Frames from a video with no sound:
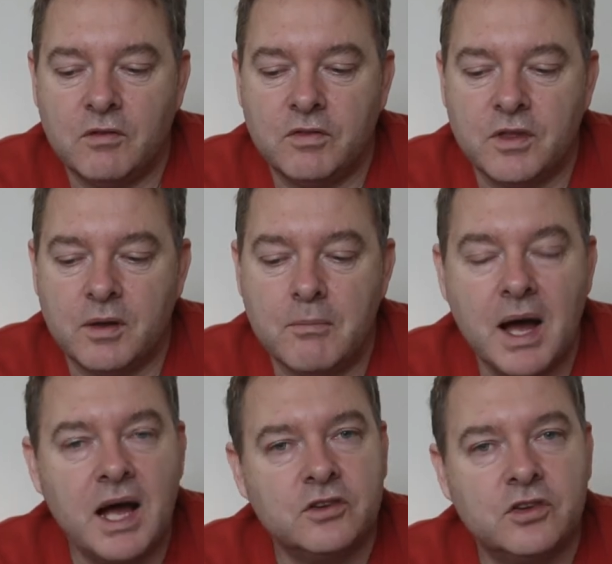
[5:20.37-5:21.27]
of the
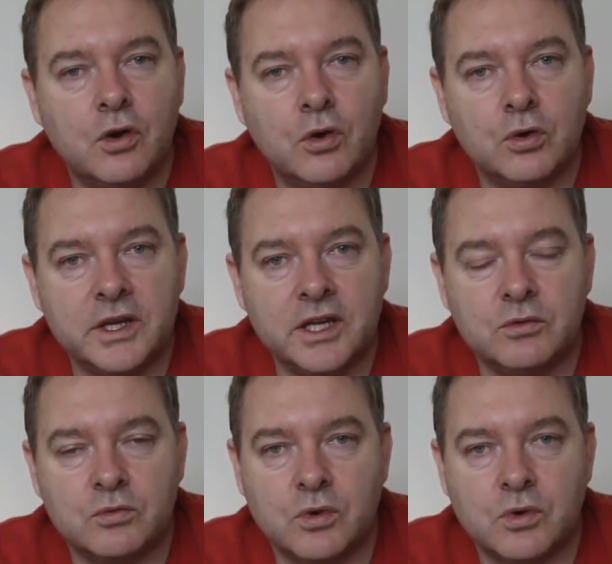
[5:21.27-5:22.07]
Markthal in